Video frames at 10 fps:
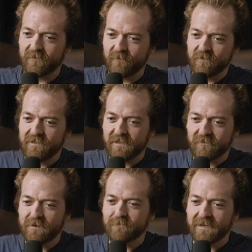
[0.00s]
we're in a
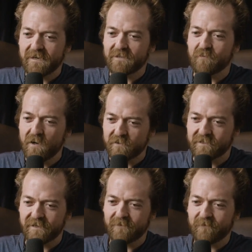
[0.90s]
rubber ducky boat
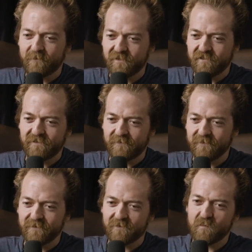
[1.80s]
fishing for a
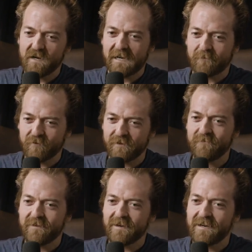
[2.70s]
little
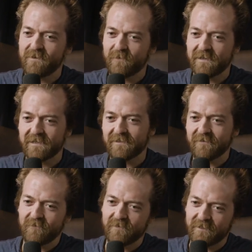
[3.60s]
bream. Anyway,
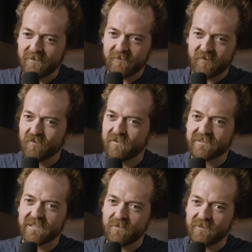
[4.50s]
we got three or
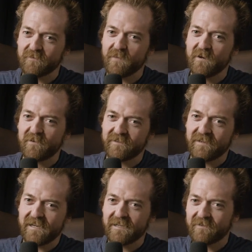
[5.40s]
so in the boat,
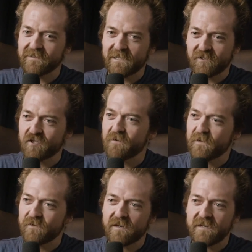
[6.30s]
and because they were
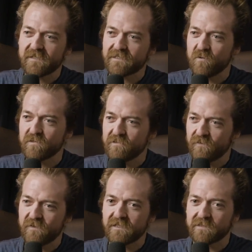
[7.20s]
jumping around, the dorsal
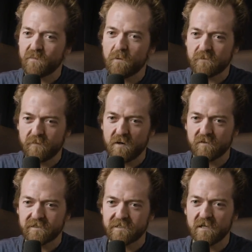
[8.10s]
fins popped the
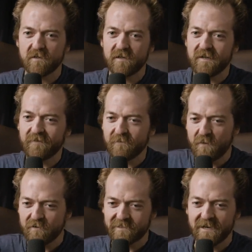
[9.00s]
boat, so the
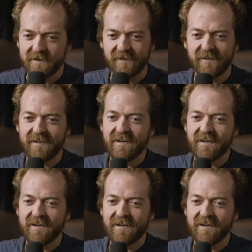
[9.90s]
boat sunk.